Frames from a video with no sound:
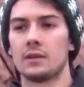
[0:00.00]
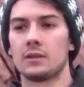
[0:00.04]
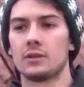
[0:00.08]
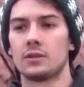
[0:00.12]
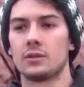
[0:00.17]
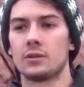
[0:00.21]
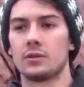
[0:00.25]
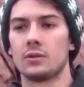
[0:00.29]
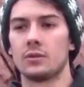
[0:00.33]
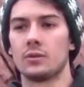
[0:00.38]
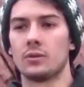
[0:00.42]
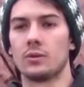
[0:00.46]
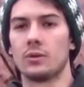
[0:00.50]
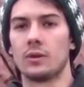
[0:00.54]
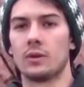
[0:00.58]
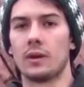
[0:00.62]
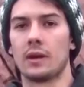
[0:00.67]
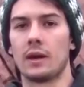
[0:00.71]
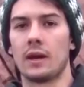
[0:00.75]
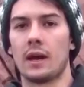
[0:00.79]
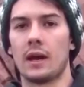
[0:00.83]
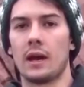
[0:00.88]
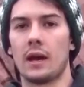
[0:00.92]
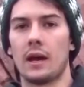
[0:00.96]
to
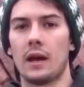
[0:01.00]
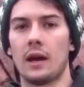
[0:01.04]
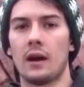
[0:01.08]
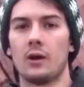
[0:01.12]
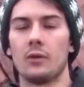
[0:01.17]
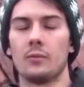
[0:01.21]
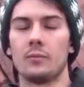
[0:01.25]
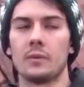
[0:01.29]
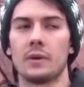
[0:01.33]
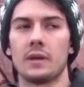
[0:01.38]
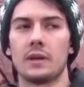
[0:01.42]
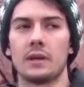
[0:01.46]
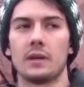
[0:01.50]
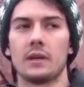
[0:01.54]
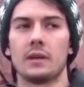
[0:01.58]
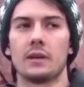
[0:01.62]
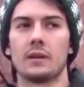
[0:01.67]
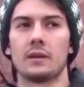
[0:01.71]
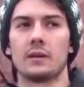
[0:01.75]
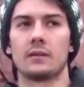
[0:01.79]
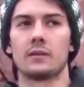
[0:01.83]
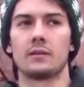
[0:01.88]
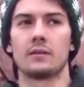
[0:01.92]
help me